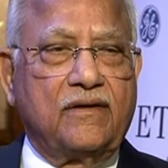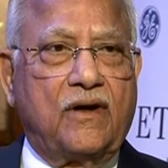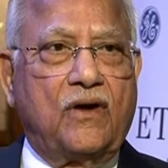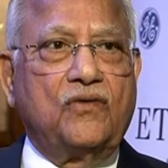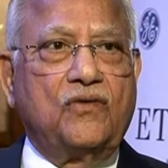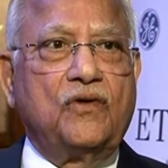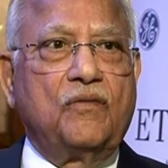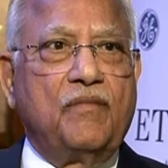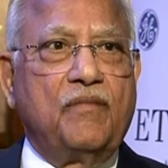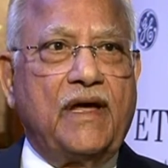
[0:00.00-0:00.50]

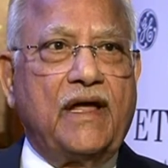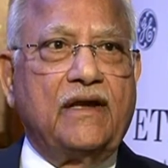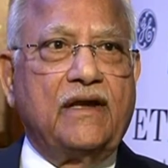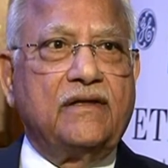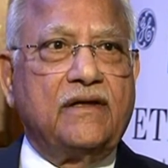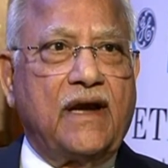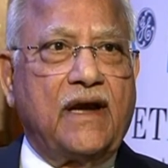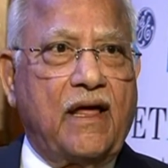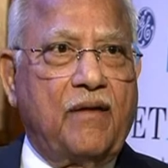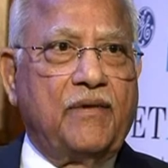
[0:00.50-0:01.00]
how to
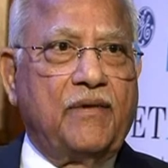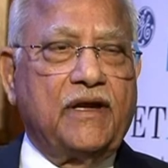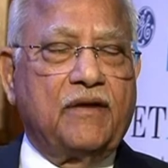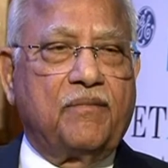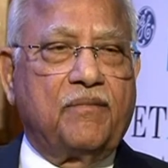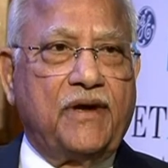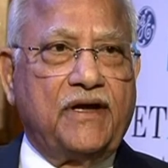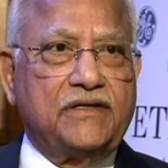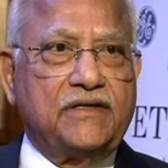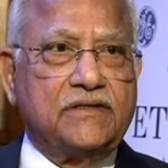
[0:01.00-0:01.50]
manage a diabetic
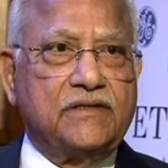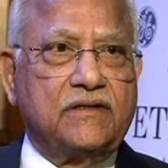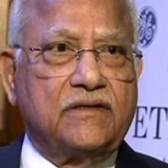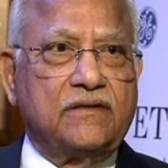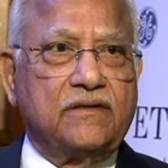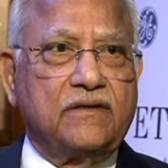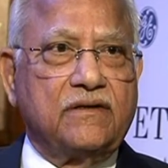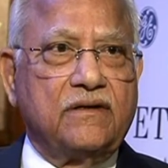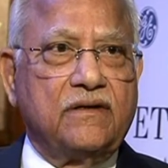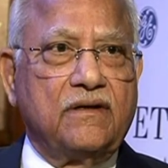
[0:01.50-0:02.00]
patient?
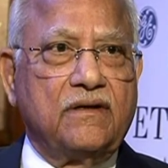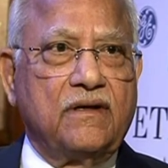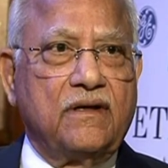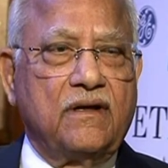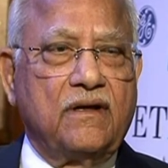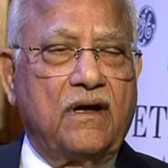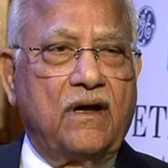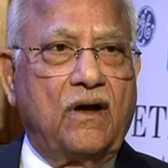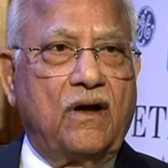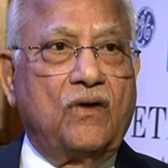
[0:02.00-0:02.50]

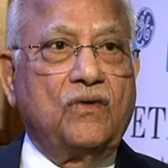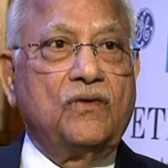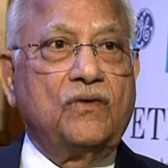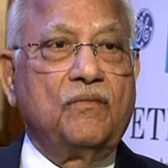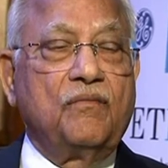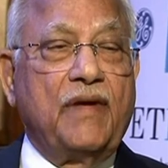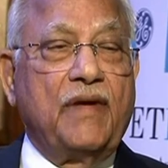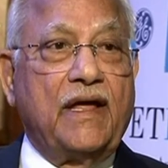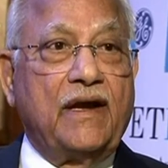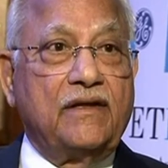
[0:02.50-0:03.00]
How
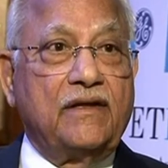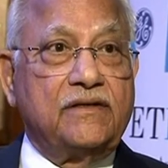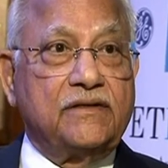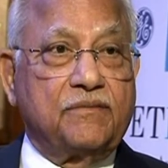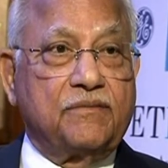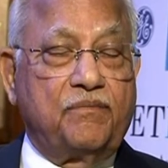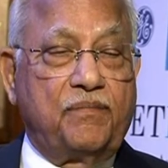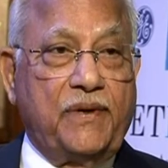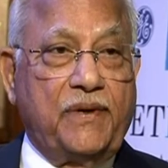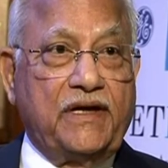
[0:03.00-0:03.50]
to manage
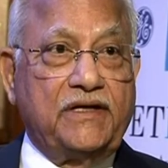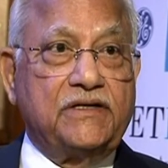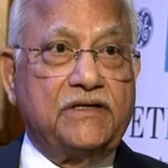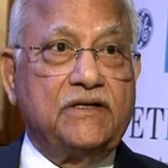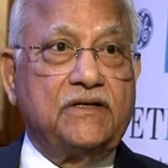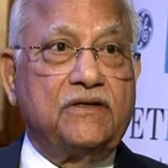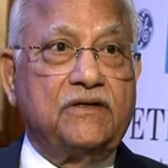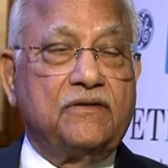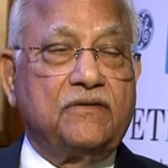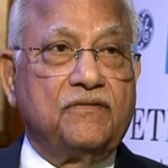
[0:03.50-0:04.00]
a
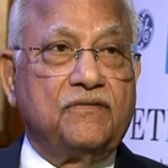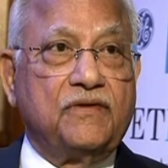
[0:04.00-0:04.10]
patient